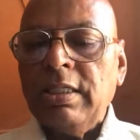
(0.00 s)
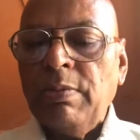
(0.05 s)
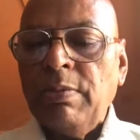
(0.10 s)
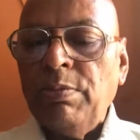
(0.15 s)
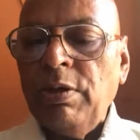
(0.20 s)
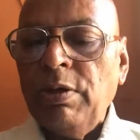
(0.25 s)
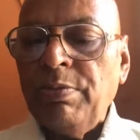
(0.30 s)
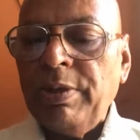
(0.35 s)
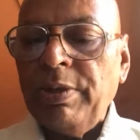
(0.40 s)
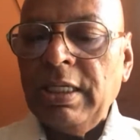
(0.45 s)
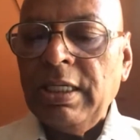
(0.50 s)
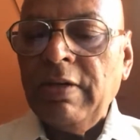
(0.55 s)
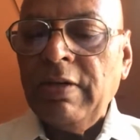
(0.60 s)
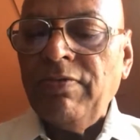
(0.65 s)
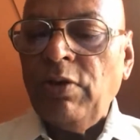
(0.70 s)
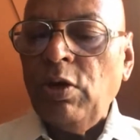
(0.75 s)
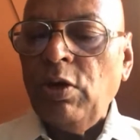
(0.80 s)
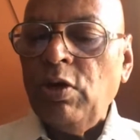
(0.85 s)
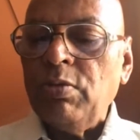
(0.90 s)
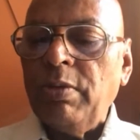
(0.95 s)
simple
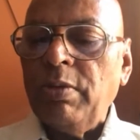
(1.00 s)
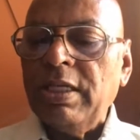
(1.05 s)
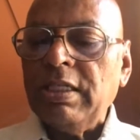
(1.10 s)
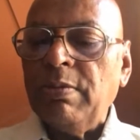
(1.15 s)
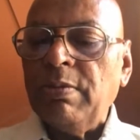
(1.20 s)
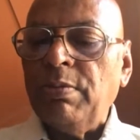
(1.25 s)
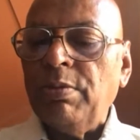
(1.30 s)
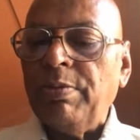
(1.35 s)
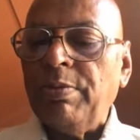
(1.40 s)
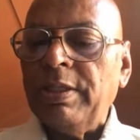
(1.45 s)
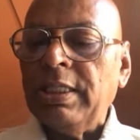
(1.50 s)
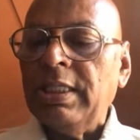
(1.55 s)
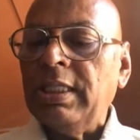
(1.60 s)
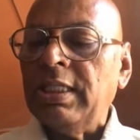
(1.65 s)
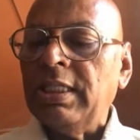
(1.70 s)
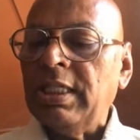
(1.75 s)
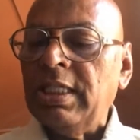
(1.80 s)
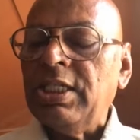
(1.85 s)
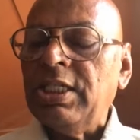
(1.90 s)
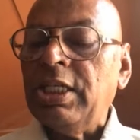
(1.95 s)
present followed by simple
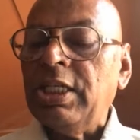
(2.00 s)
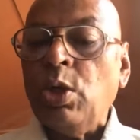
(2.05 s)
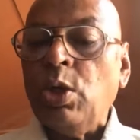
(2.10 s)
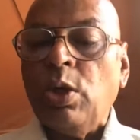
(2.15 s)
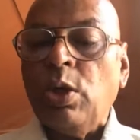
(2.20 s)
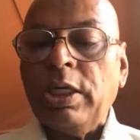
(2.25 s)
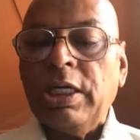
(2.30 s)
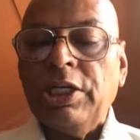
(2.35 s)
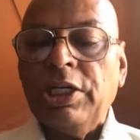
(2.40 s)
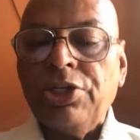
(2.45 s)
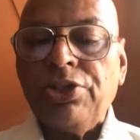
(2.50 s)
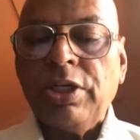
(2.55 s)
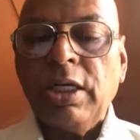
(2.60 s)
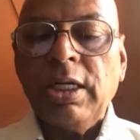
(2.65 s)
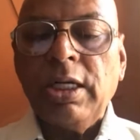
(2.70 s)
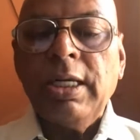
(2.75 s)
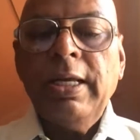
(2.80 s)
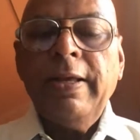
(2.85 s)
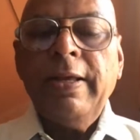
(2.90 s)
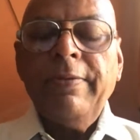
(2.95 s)
present. This is zero
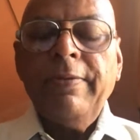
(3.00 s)
conditional.